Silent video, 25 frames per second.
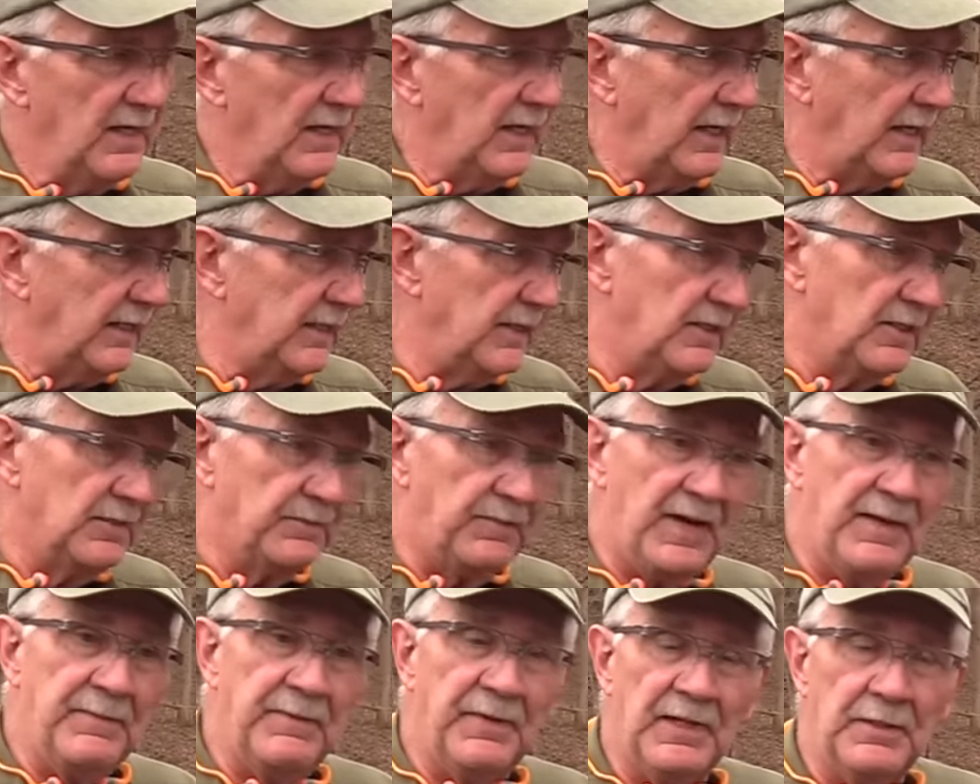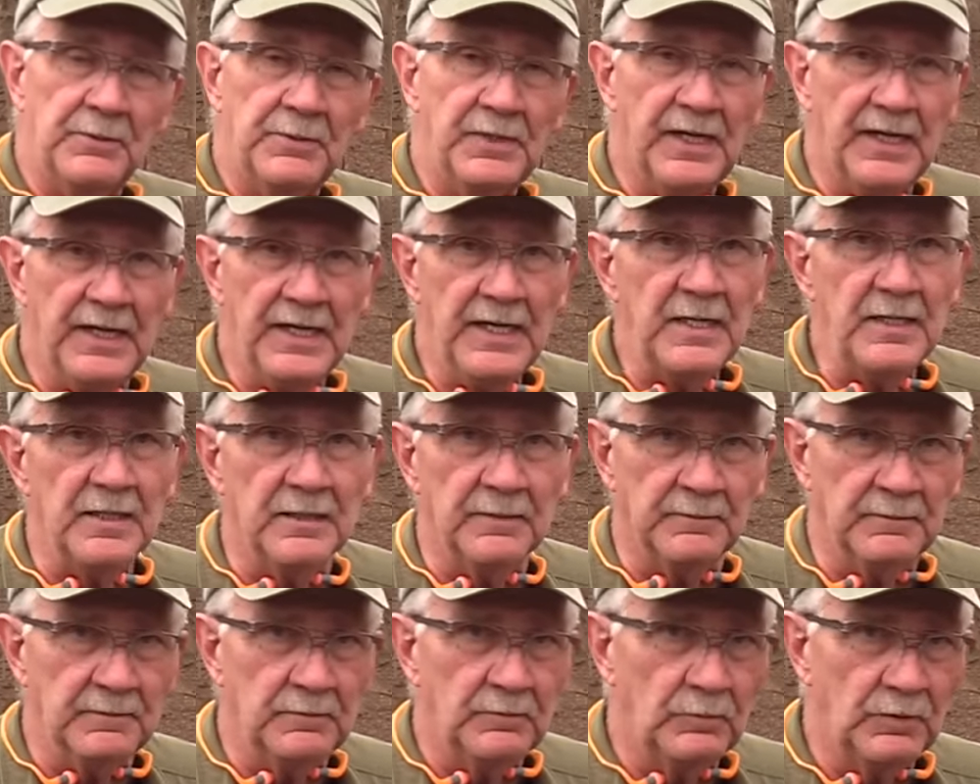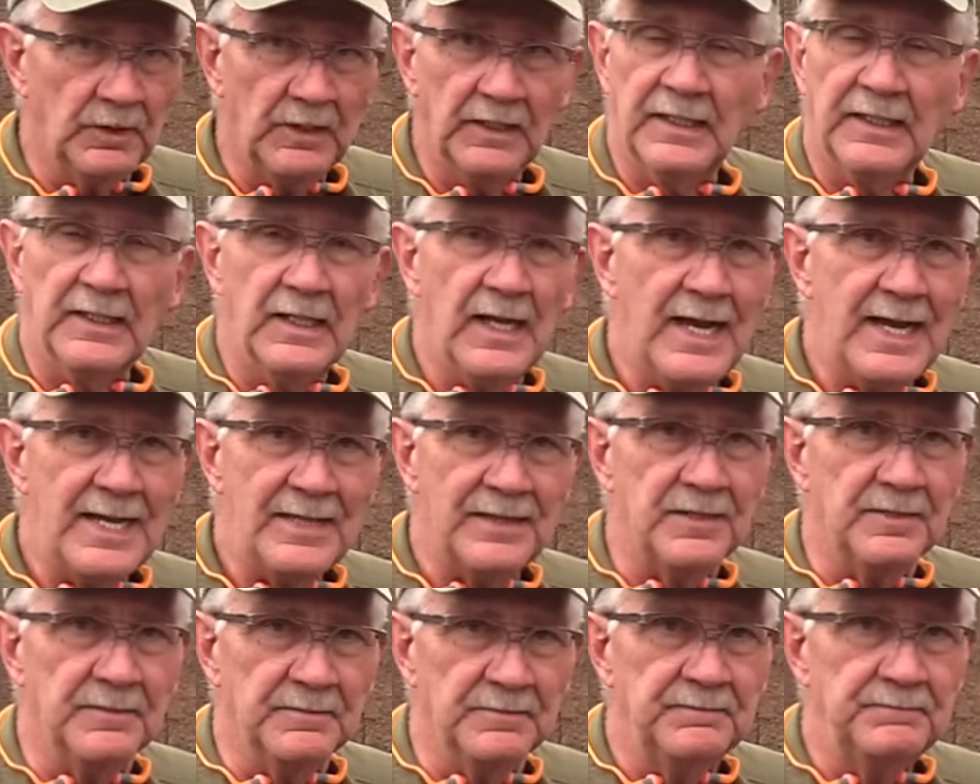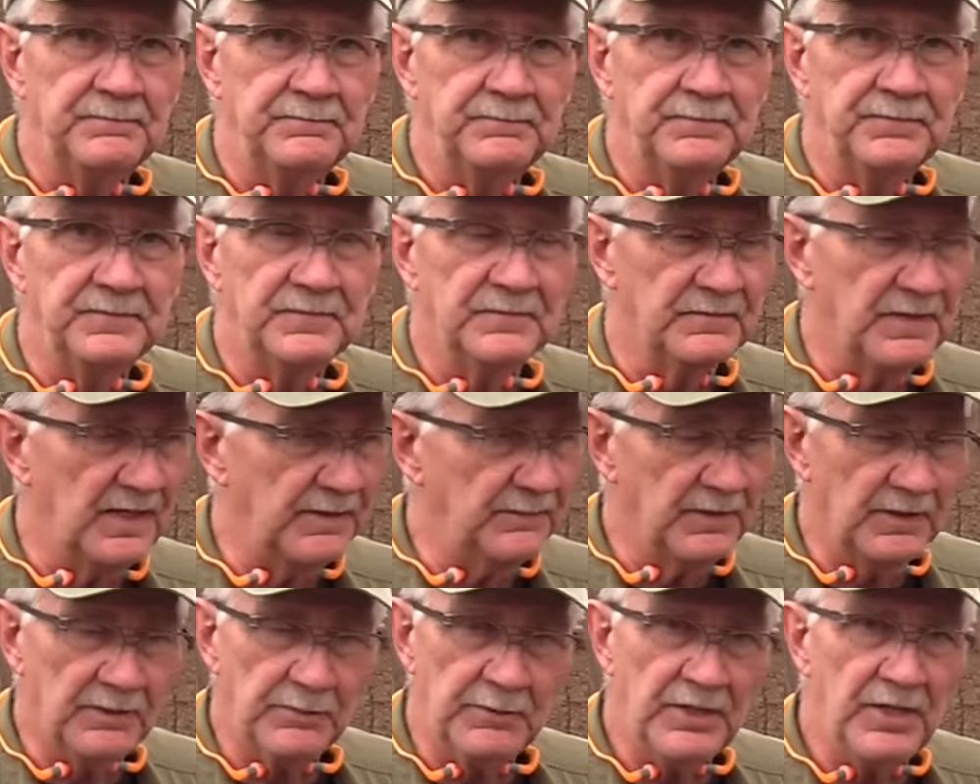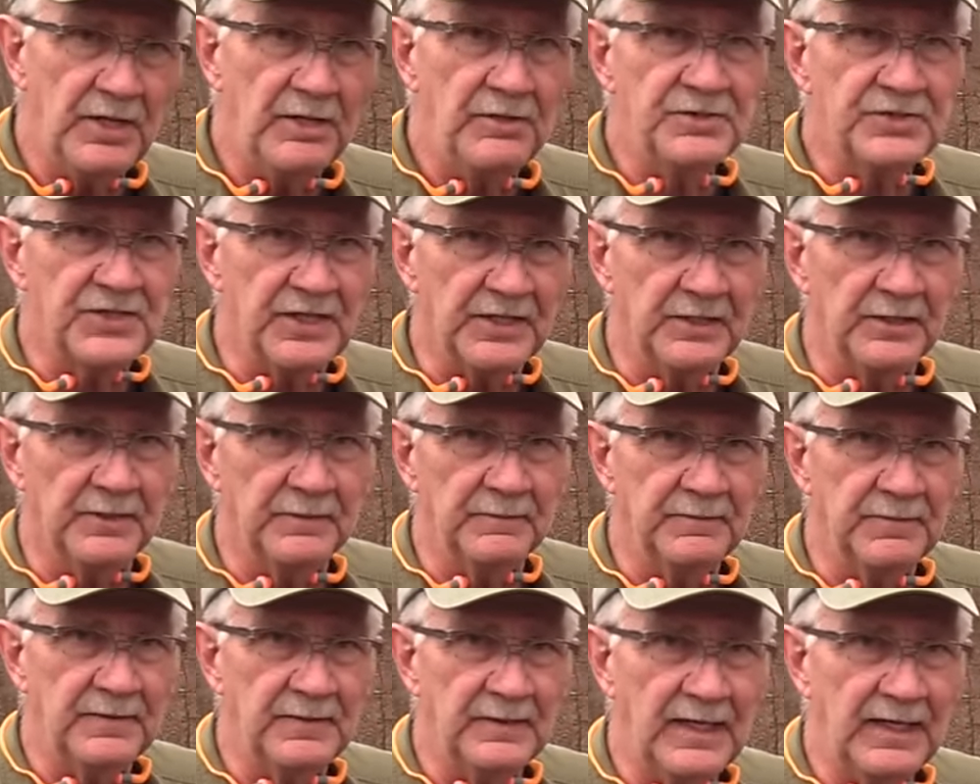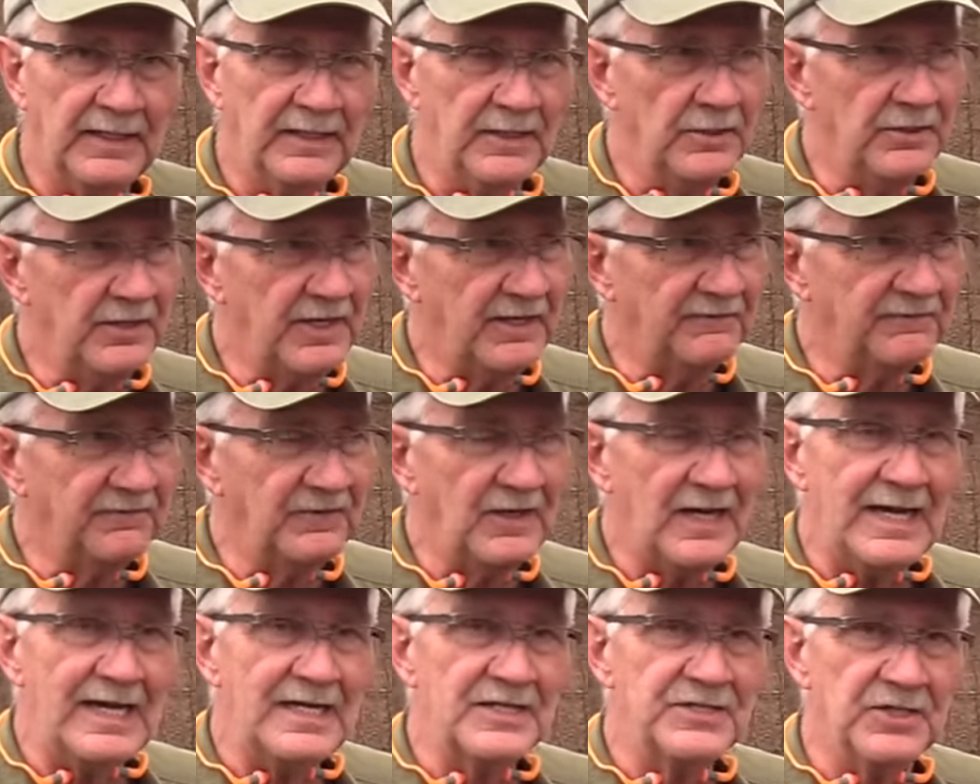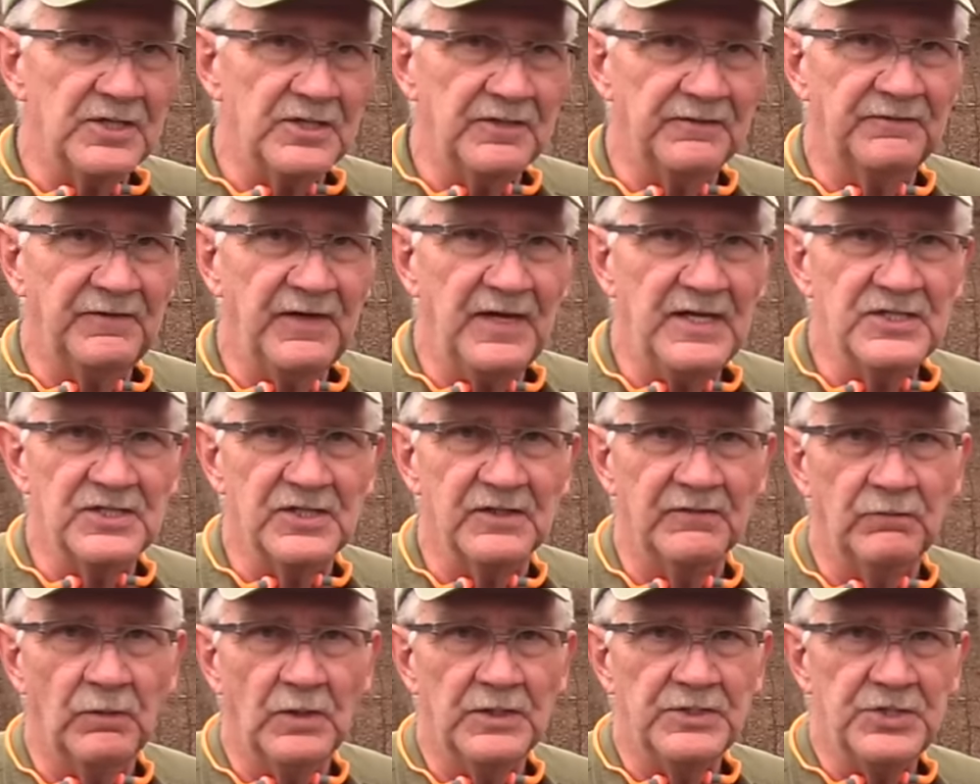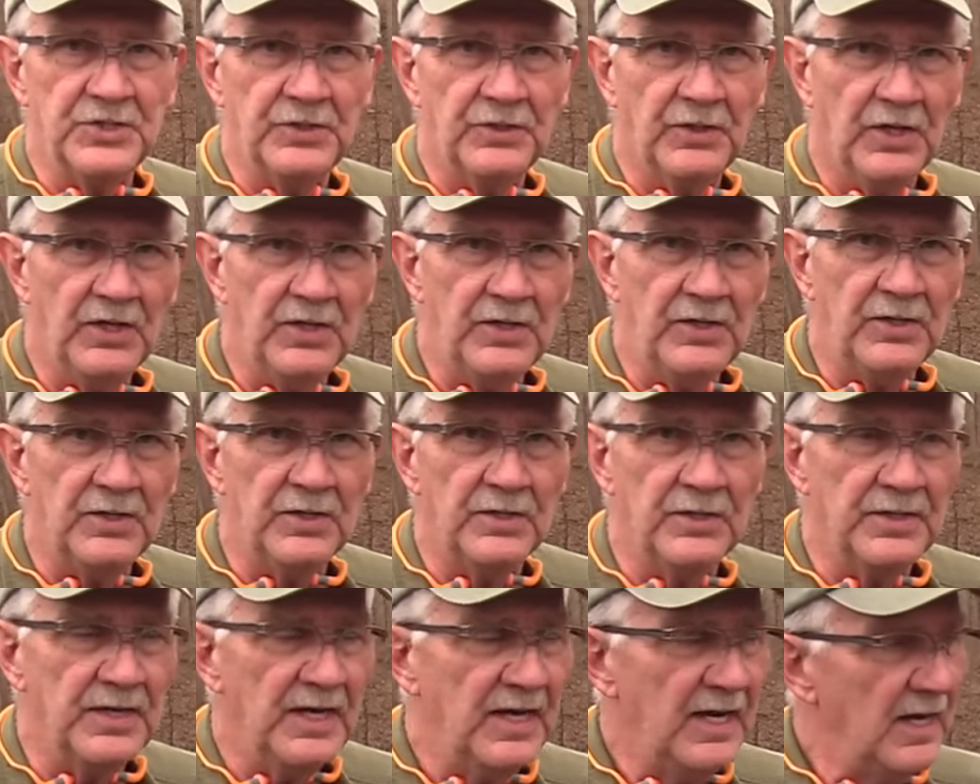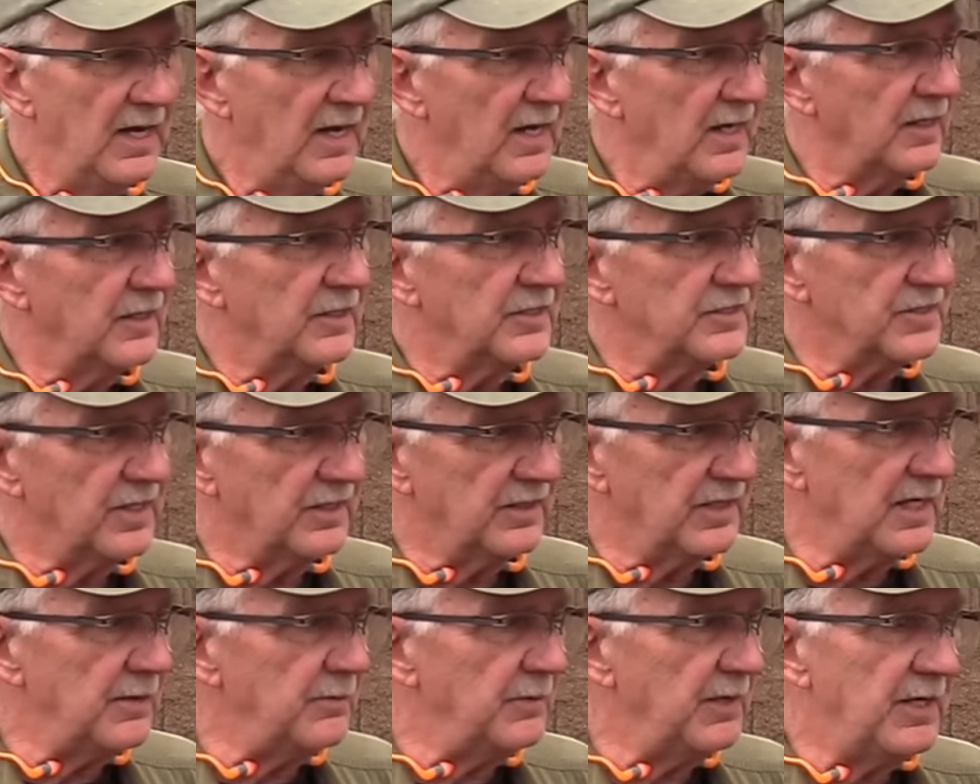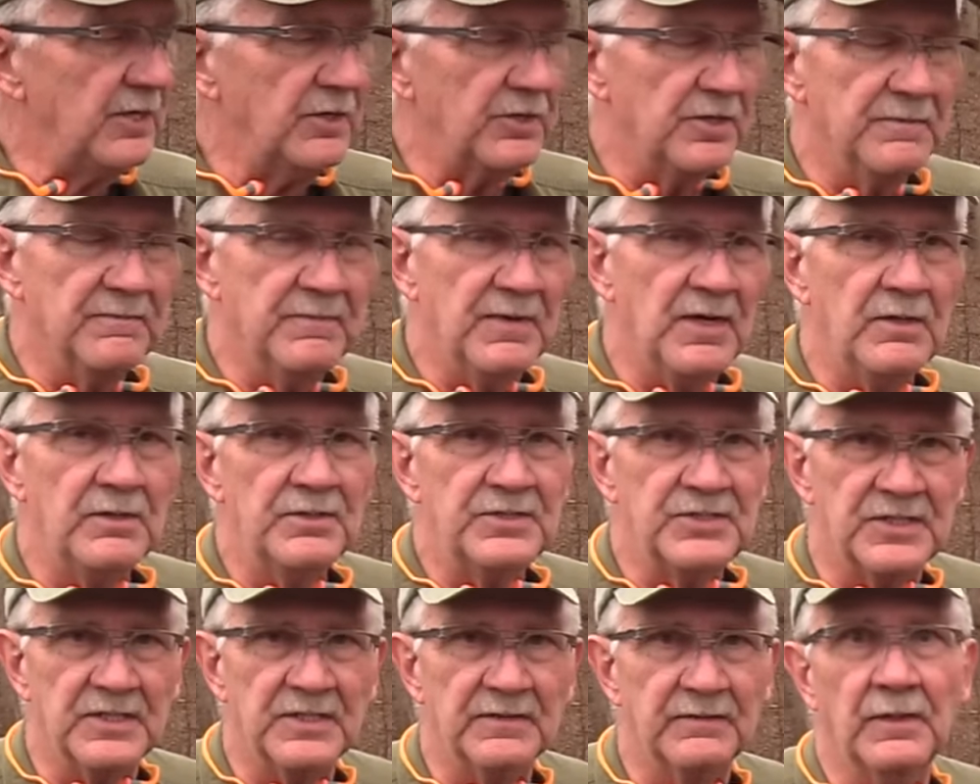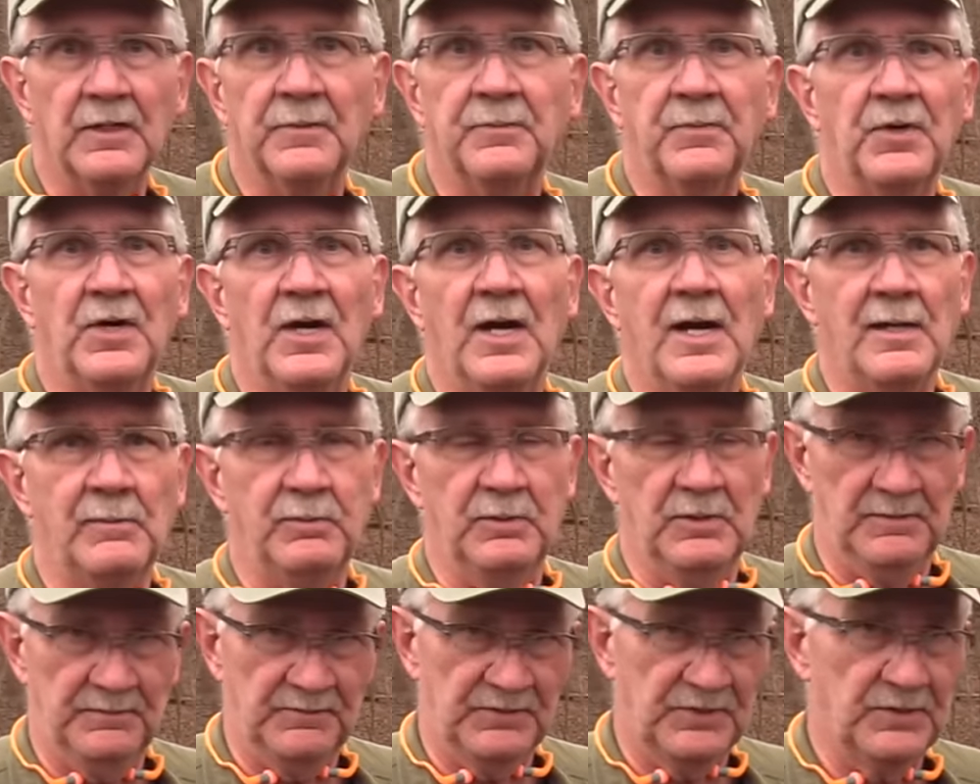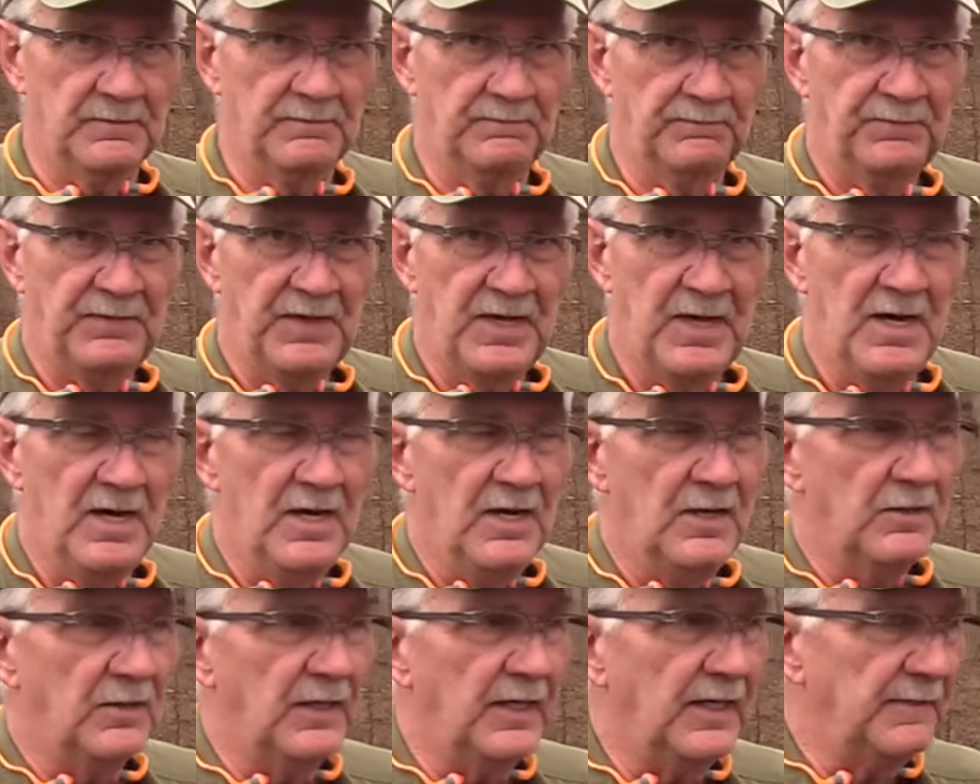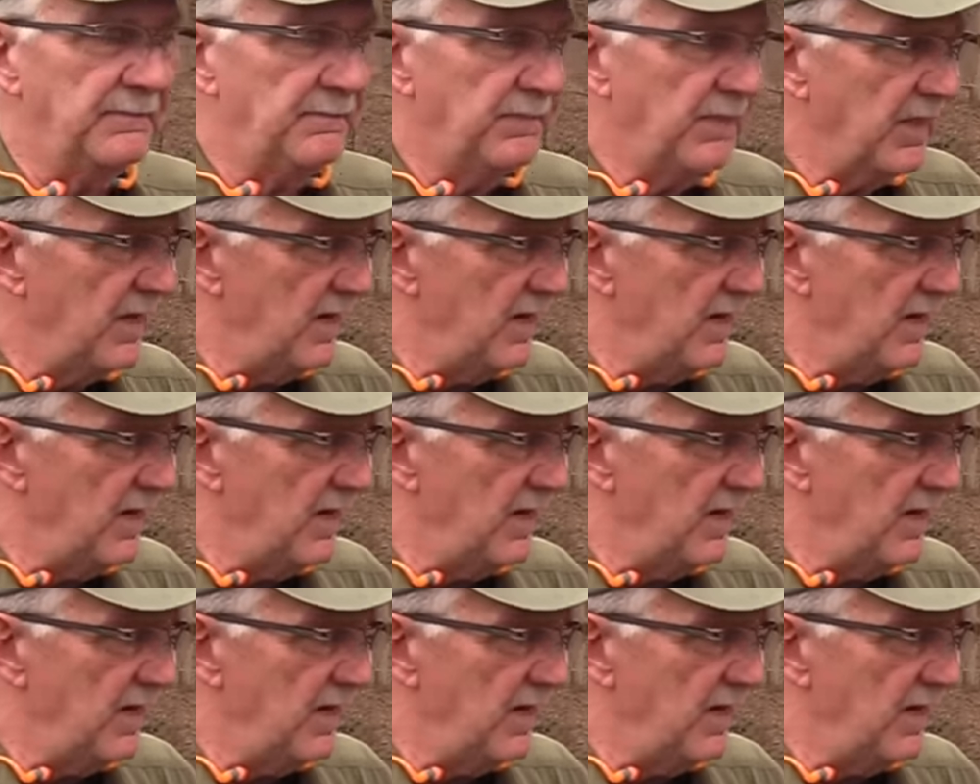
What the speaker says: And then the people that were getting them really liked them, people that were using them. I know that flies in the face of what you heard, because the thing we hear the most is the problems, right?